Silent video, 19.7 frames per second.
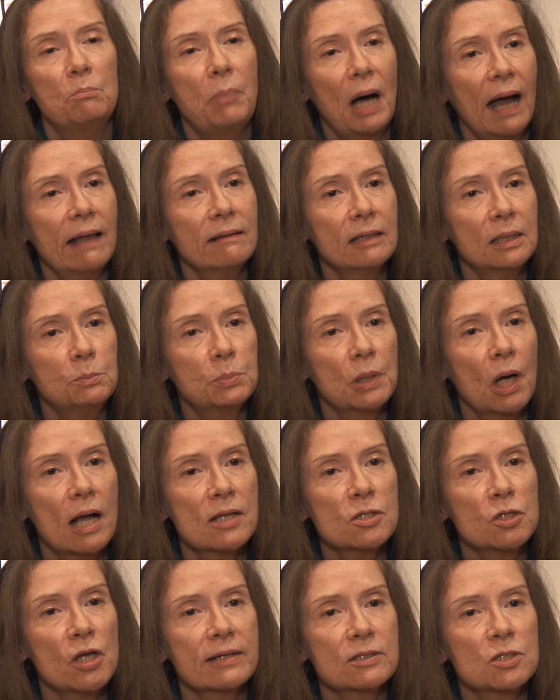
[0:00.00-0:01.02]
Pilot
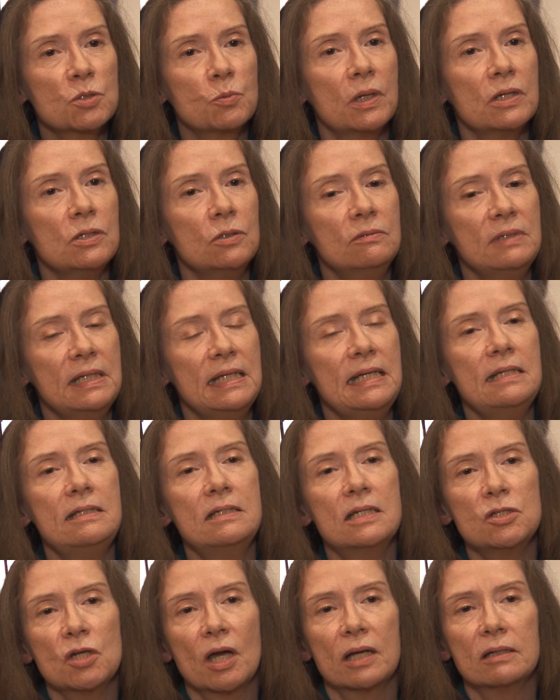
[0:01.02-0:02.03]
projects where you
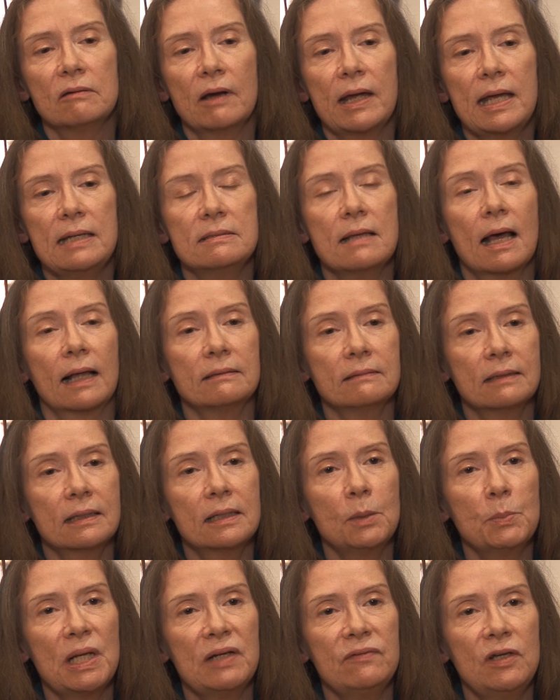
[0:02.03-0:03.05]
need to generate a
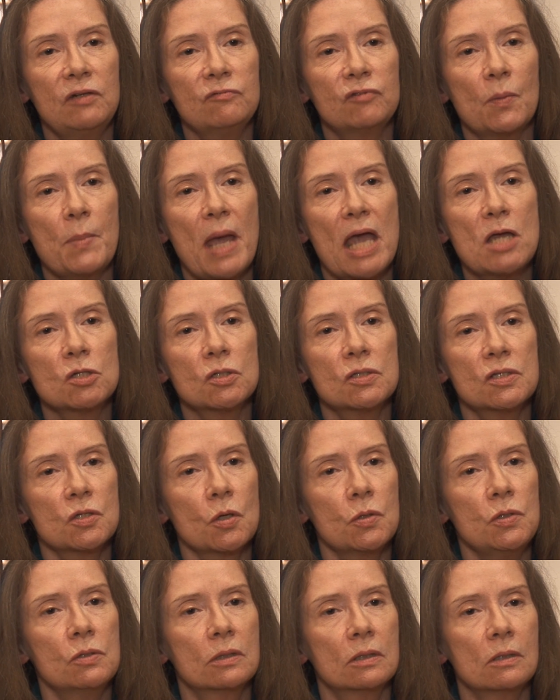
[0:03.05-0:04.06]
little bit of information
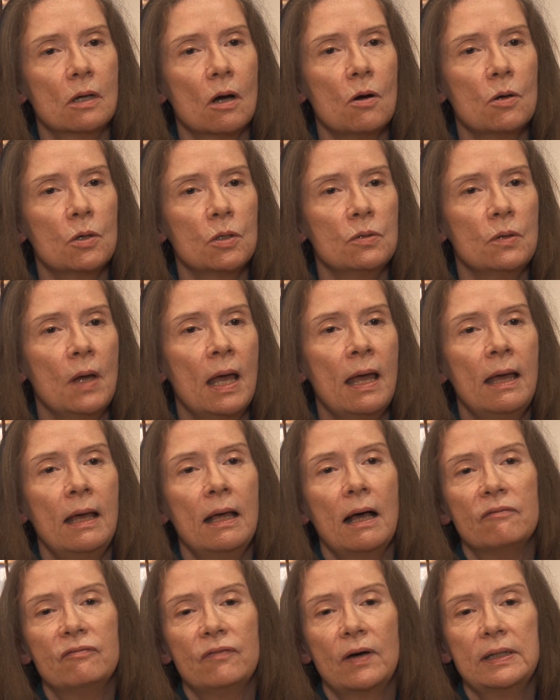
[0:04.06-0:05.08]
so you can go to
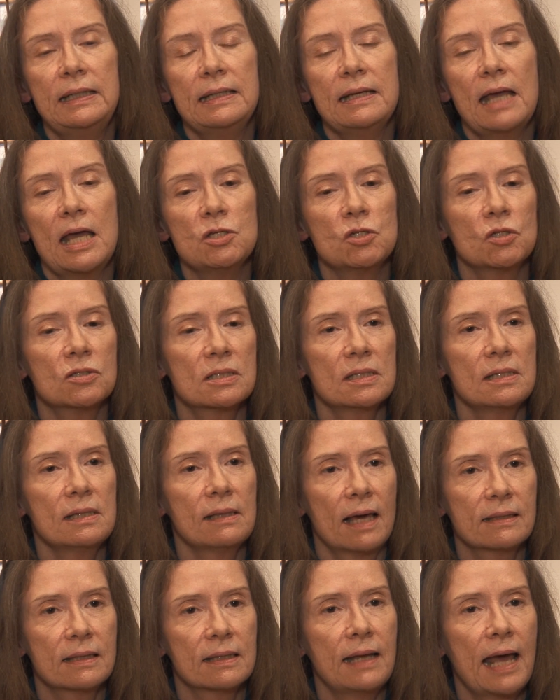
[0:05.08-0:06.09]
a funding agency
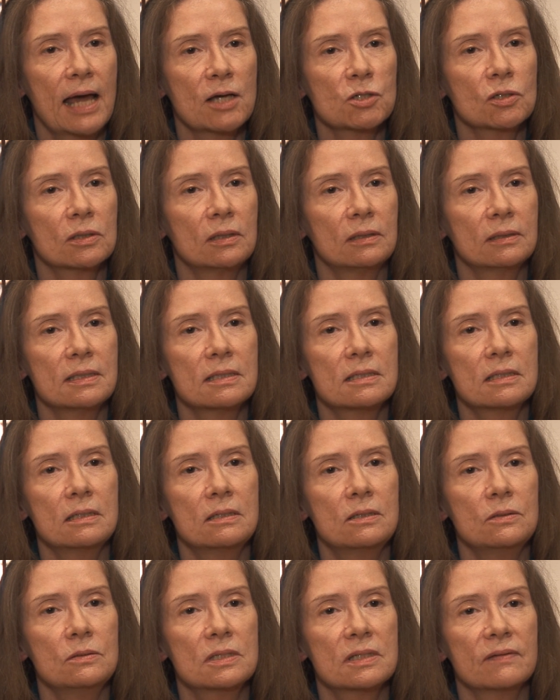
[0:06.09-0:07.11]
like the National
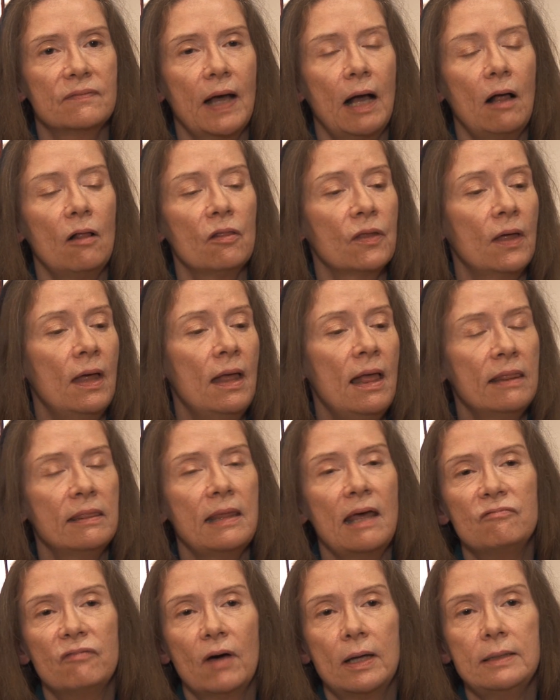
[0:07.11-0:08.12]
Institutes of Health.
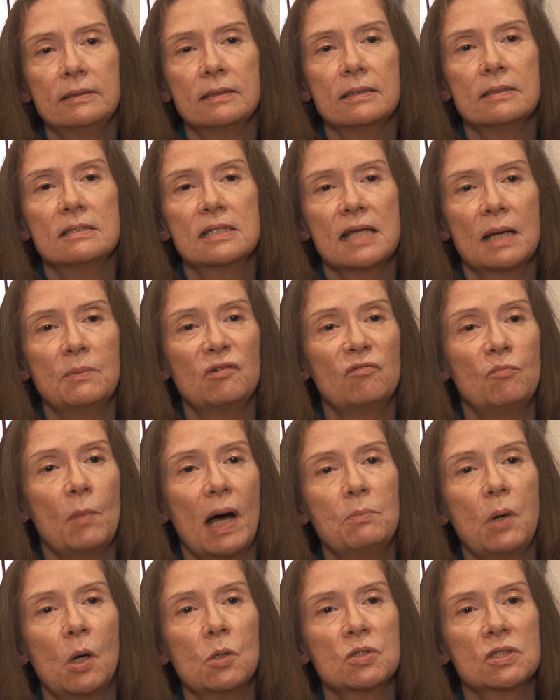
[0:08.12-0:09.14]
They funded some of
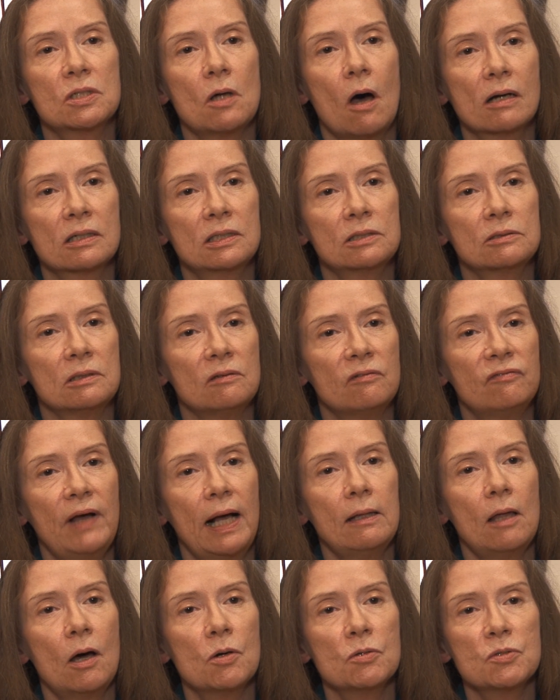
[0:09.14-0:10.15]
my postdoctoral
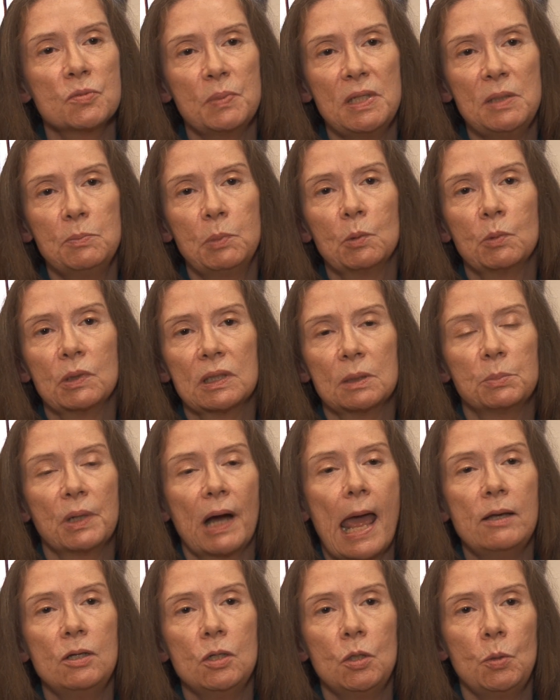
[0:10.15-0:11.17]
fellows, people with a
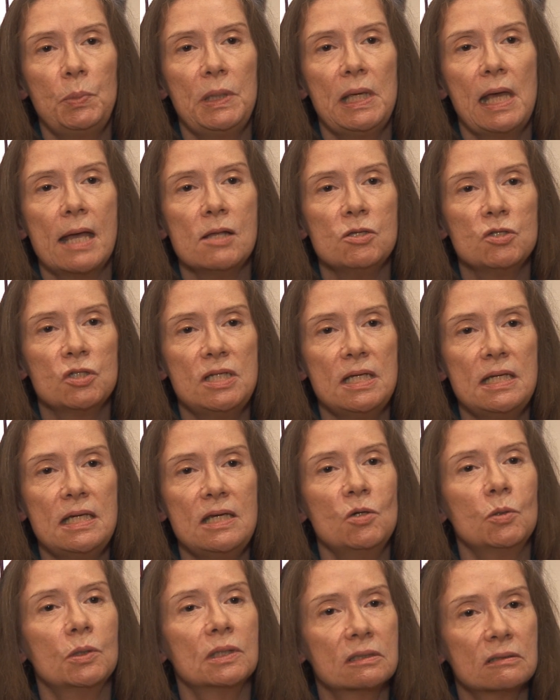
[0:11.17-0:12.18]
brand new
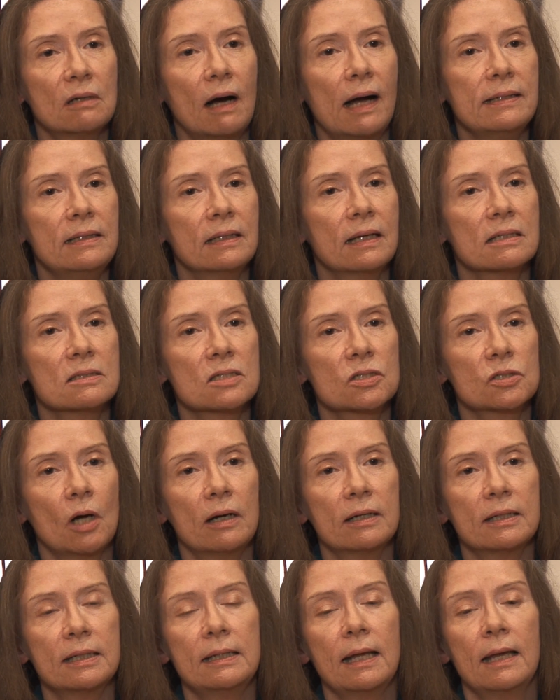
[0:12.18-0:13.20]
PhD who are trying to get
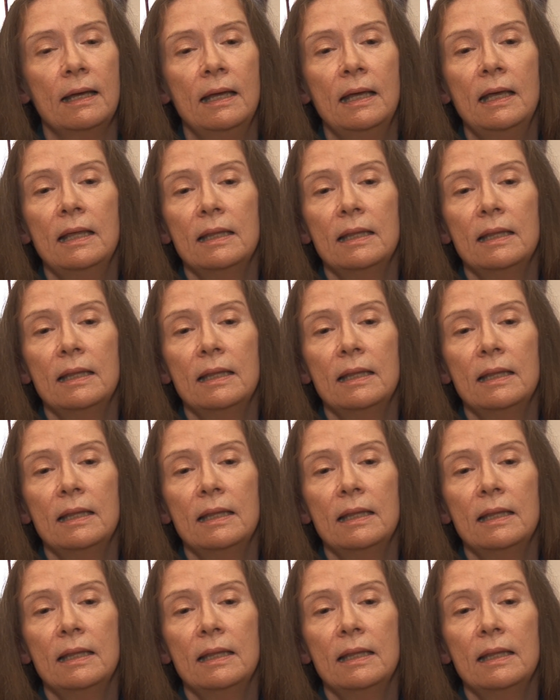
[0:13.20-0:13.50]
started.